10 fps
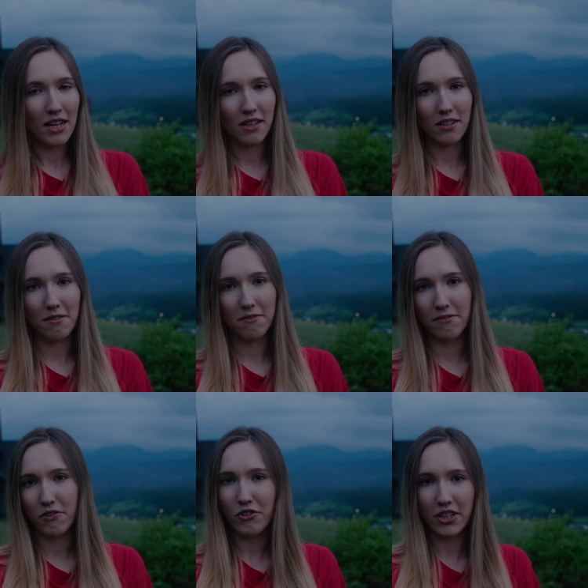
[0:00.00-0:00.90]
a lot
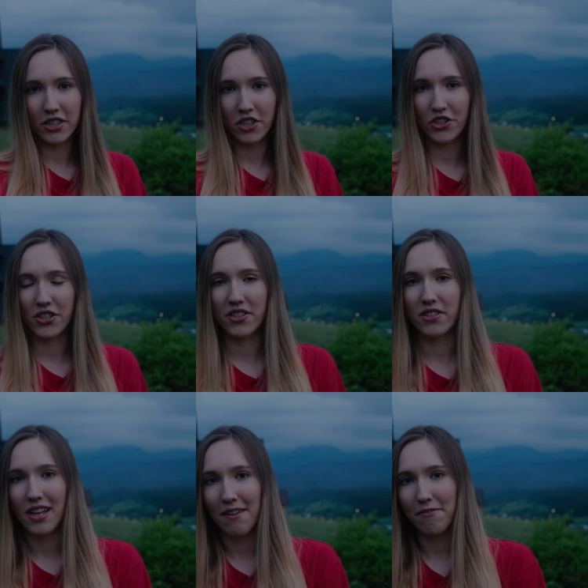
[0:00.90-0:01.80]
of really delicious
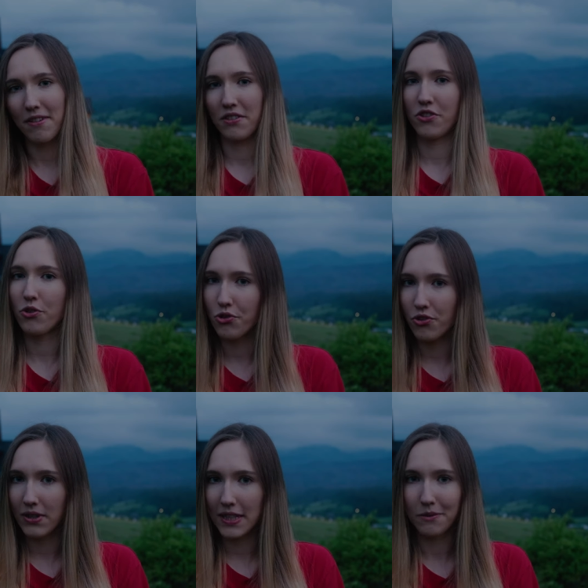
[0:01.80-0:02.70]
stuff as
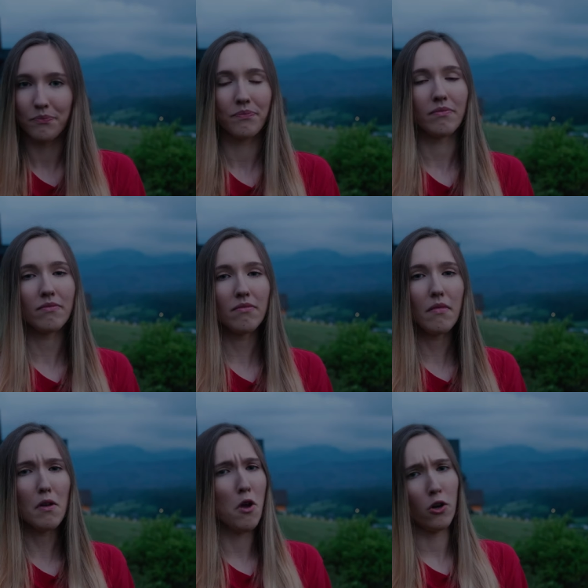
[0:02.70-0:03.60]
usual.
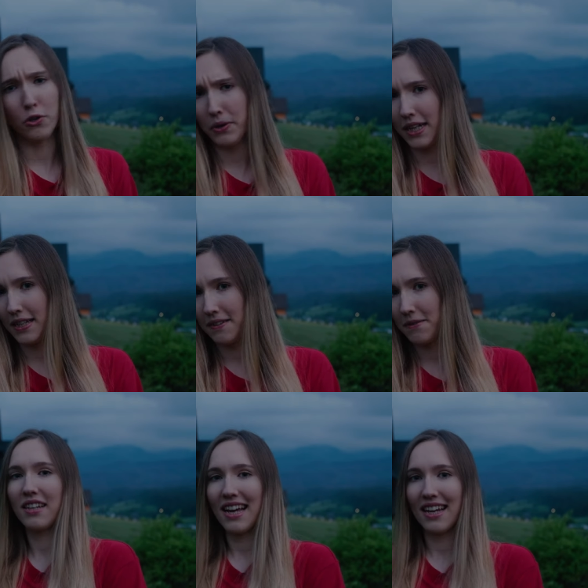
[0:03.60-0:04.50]
All you can
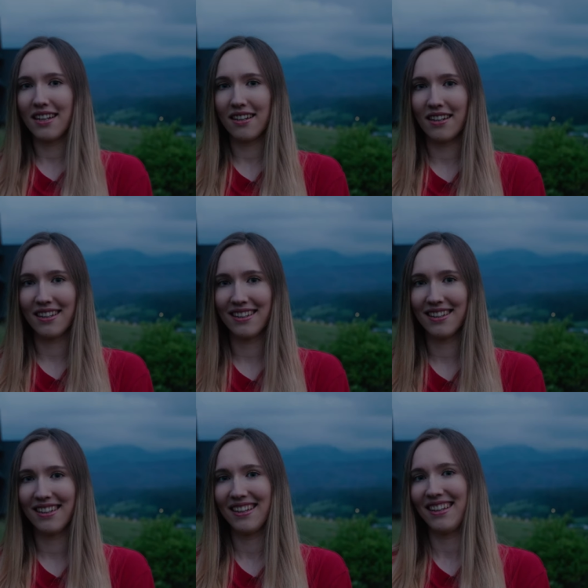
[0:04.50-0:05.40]
eat. Then
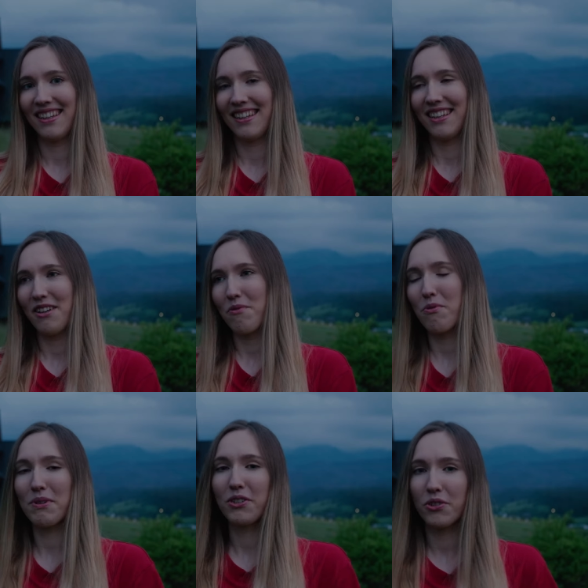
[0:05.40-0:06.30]

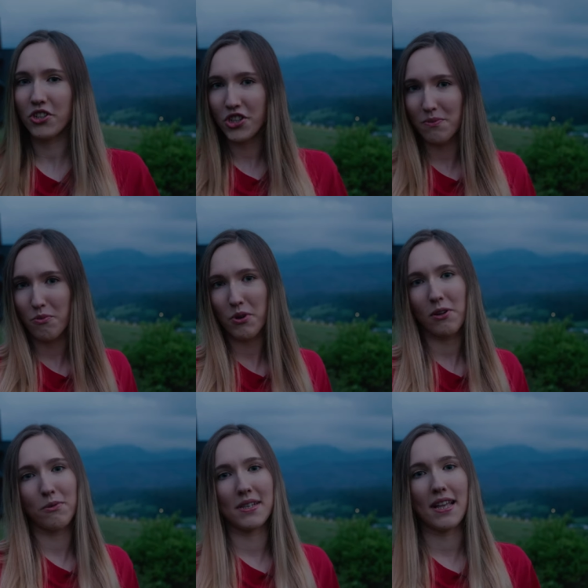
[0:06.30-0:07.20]
we went to the gym. We
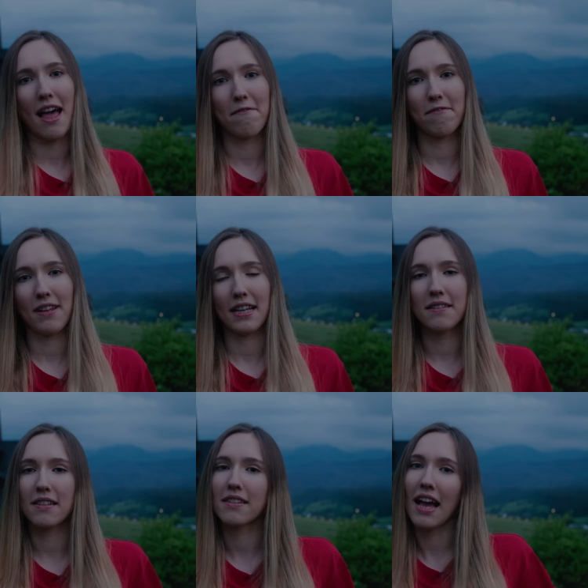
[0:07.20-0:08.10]
always have like
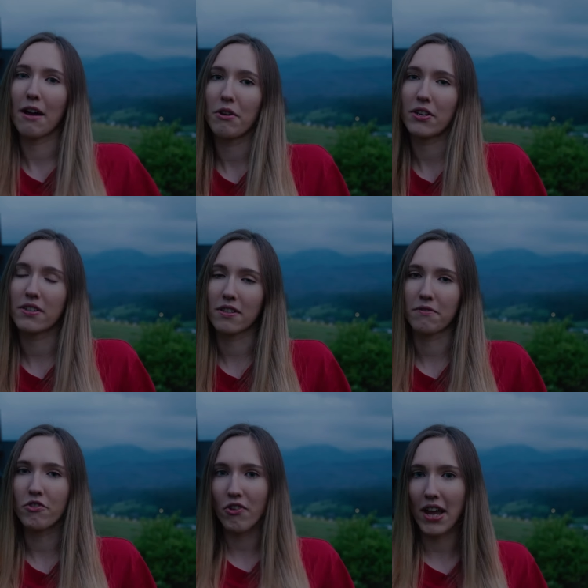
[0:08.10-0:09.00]
6 hours
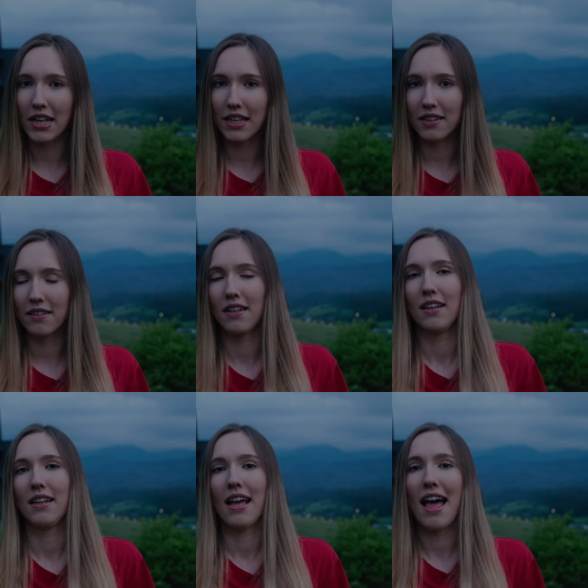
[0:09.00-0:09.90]
of training
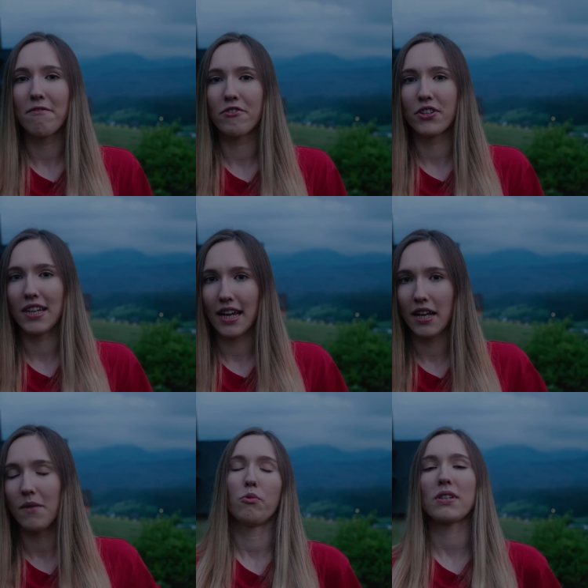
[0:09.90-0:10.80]
every
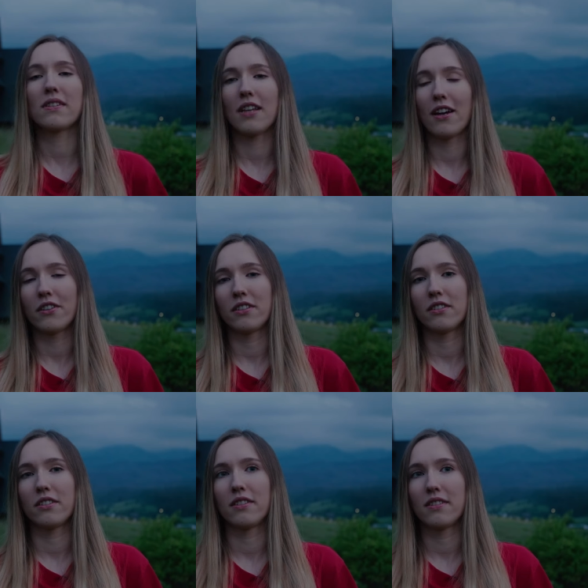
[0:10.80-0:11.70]
day. We started
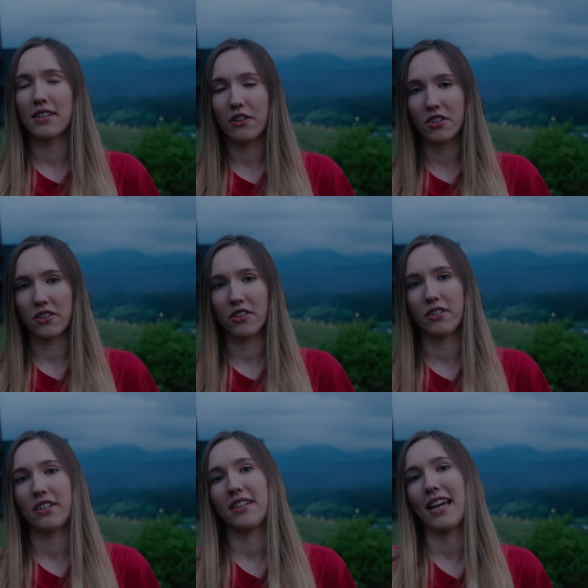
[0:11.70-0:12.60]

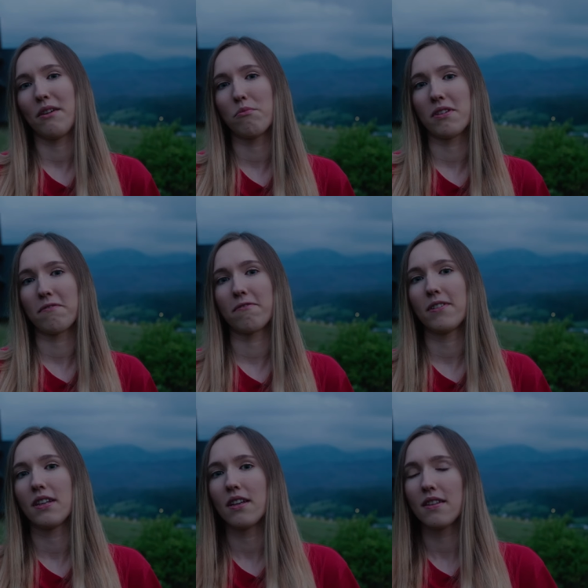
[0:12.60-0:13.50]
the day with
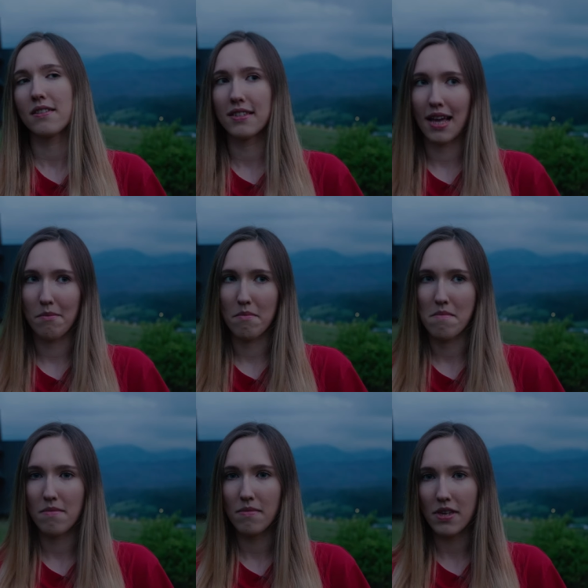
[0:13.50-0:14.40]
some
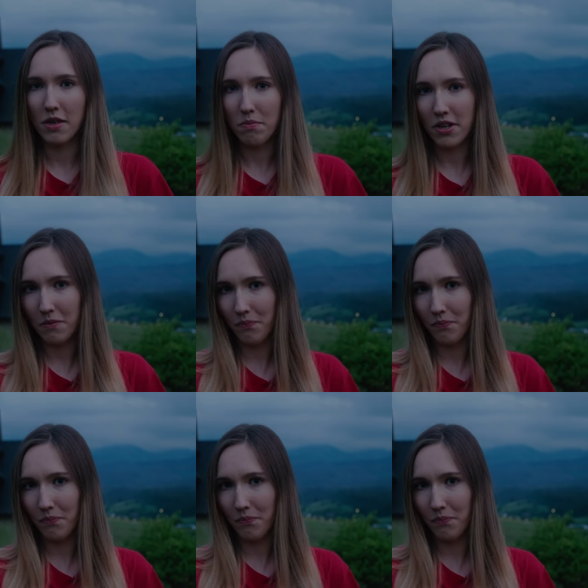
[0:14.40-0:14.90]
EP,